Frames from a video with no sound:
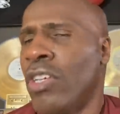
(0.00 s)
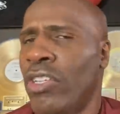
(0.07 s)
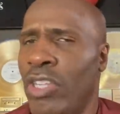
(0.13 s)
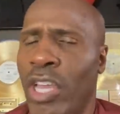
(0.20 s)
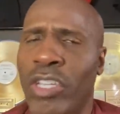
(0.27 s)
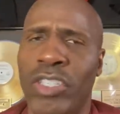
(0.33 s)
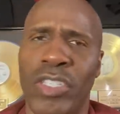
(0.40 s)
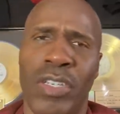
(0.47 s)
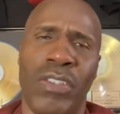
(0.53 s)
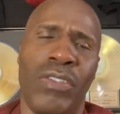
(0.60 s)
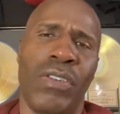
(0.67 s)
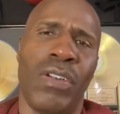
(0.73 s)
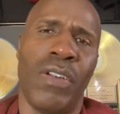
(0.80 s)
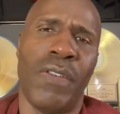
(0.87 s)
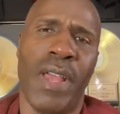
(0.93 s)
Yes, she
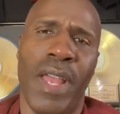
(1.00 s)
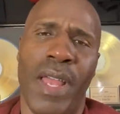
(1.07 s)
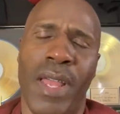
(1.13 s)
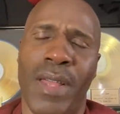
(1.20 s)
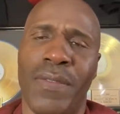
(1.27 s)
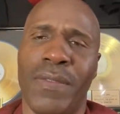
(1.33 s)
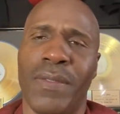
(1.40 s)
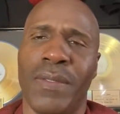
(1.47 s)
deserved half.